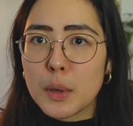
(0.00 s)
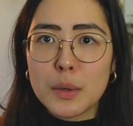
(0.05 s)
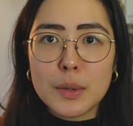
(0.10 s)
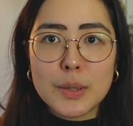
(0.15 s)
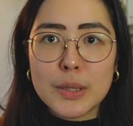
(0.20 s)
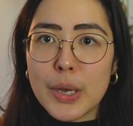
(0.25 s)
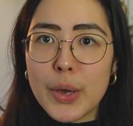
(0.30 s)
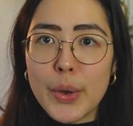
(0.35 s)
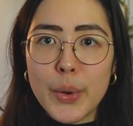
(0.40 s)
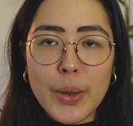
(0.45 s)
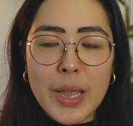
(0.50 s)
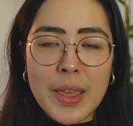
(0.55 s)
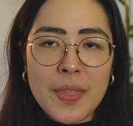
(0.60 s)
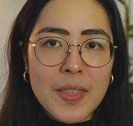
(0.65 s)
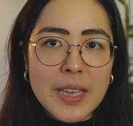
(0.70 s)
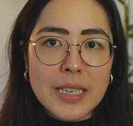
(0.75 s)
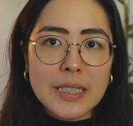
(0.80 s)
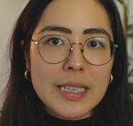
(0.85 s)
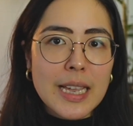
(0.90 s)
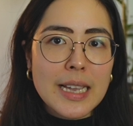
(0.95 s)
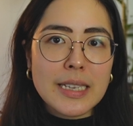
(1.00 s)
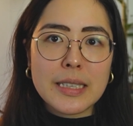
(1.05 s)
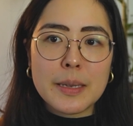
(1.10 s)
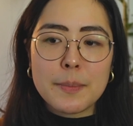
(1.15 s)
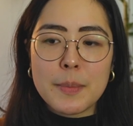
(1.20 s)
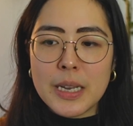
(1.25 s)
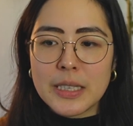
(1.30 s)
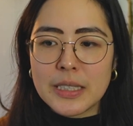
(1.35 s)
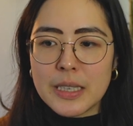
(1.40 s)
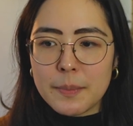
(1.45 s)
So in this case, it
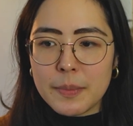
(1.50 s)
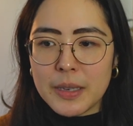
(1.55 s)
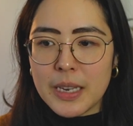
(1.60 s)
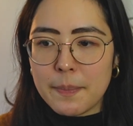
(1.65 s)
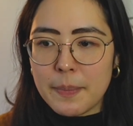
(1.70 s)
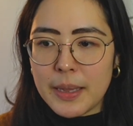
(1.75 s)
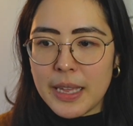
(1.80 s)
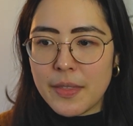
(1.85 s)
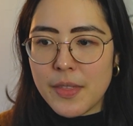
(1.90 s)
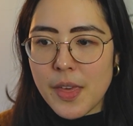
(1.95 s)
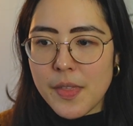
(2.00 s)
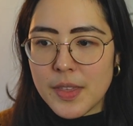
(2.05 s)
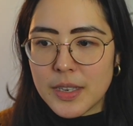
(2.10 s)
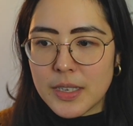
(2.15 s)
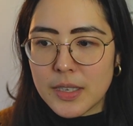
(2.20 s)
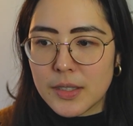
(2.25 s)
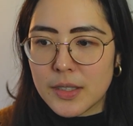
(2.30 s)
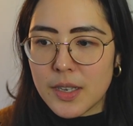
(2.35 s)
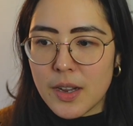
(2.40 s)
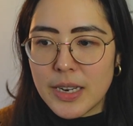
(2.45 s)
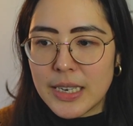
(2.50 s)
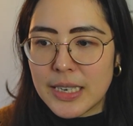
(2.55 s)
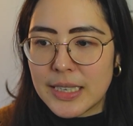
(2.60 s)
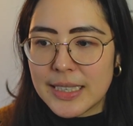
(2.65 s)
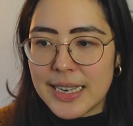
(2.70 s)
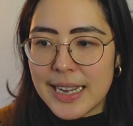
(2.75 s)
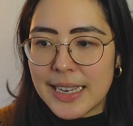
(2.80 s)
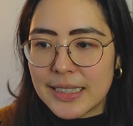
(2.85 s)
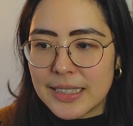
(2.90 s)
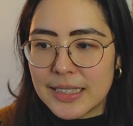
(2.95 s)
might simply be that the designer
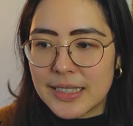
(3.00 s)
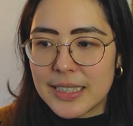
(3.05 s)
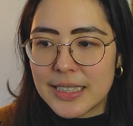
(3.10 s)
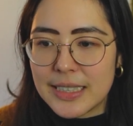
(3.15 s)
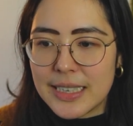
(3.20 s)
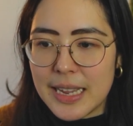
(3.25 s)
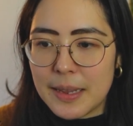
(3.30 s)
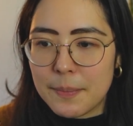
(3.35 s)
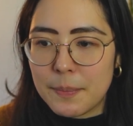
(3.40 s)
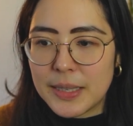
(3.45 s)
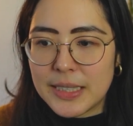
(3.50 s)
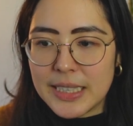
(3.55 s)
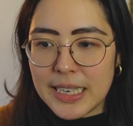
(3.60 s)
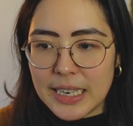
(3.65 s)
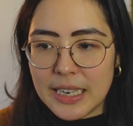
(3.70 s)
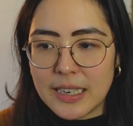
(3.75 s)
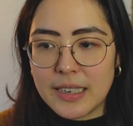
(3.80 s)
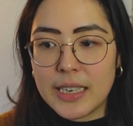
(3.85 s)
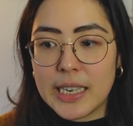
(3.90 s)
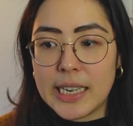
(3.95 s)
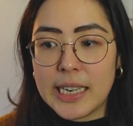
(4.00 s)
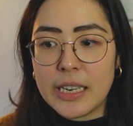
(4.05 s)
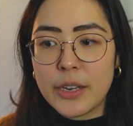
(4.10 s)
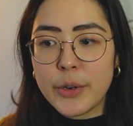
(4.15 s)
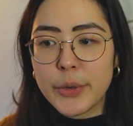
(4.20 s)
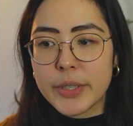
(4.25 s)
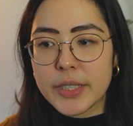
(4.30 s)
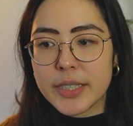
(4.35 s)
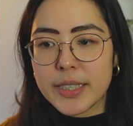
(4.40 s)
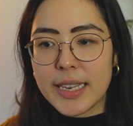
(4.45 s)
tends to knit particularly
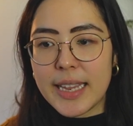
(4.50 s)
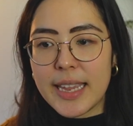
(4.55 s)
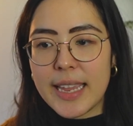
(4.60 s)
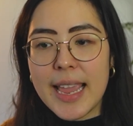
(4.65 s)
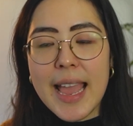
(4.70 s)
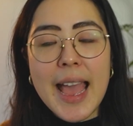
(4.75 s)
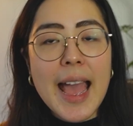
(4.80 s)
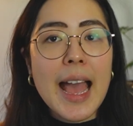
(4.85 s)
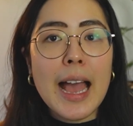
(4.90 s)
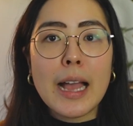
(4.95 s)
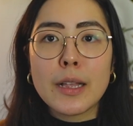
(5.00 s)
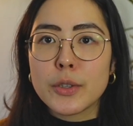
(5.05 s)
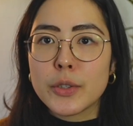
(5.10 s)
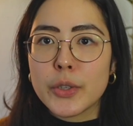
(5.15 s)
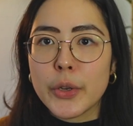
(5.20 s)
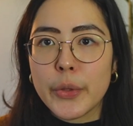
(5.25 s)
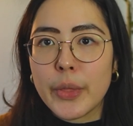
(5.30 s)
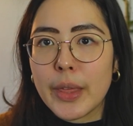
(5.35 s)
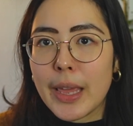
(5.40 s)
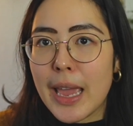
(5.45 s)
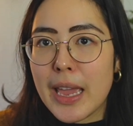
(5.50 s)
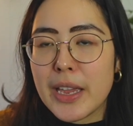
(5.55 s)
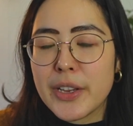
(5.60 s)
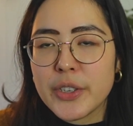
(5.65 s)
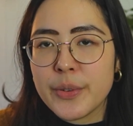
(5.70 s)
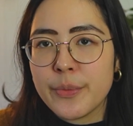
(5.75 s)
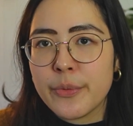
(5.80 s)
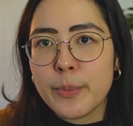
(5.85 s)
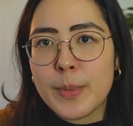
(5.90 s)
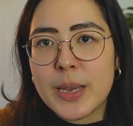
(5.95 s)
loosely, and so the
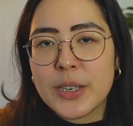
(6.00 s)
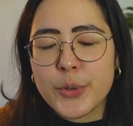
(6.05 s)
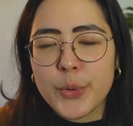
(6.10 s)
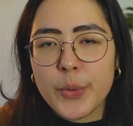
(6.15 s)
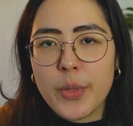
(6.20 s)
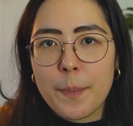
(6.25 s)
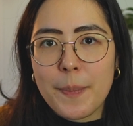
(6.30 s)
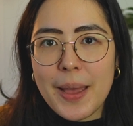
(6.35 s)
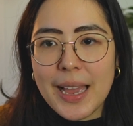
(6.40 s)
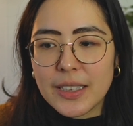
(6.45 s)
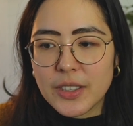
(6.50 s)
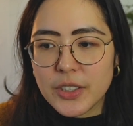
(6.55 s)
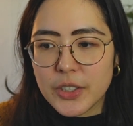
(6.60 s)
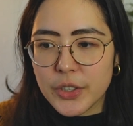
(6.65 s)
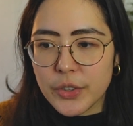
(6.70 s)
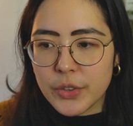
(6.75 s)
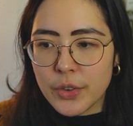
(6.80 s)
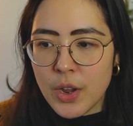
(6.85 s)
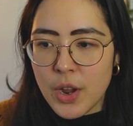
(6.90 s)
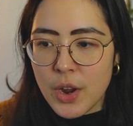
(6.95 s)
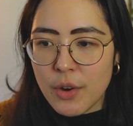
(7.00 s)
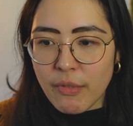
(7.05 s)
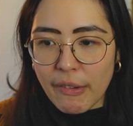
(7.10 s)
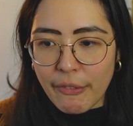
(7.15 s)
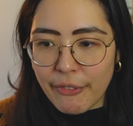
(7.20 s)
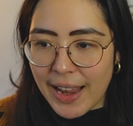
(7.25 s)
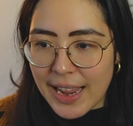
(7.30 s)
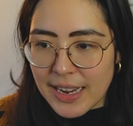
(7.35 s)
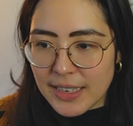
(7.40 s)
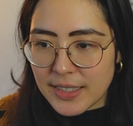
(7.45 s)
gauge information on the pattern
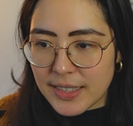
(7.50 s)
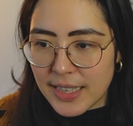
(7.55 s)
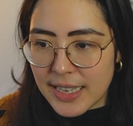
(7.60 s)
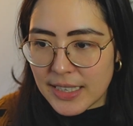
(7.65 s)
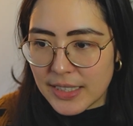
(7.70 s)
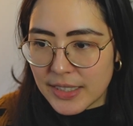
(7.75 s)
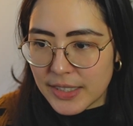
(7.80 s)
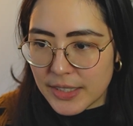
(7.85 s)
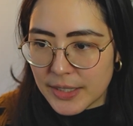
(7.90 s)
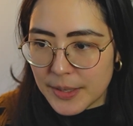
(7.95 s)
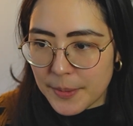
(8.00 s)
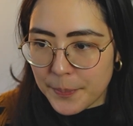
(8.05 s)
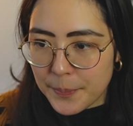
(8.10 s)
reflects this.